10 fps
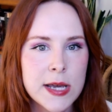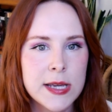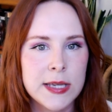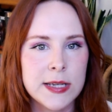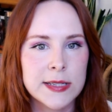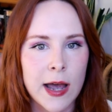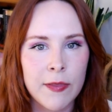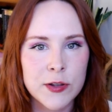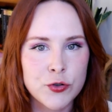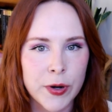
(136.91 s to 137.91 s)
He's on
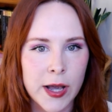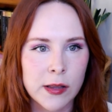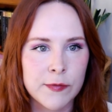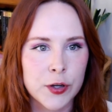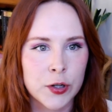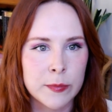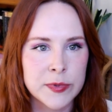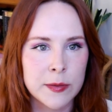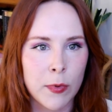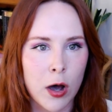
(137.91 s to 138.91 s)
the trail of the
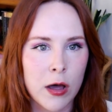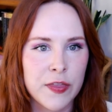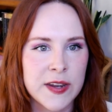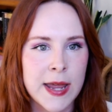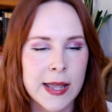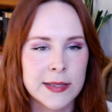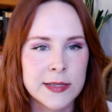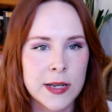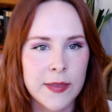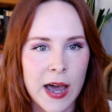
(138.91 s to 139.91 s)
Crimson Moth and heads
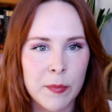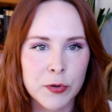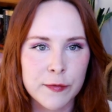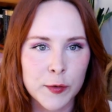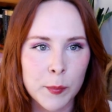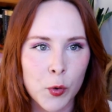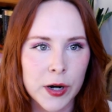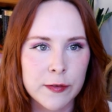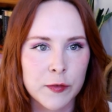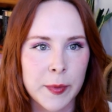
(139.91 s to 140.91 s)
to the opera for more
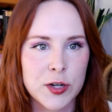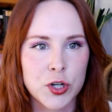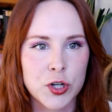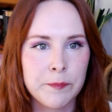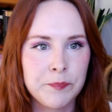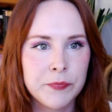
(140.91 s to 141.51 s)
information.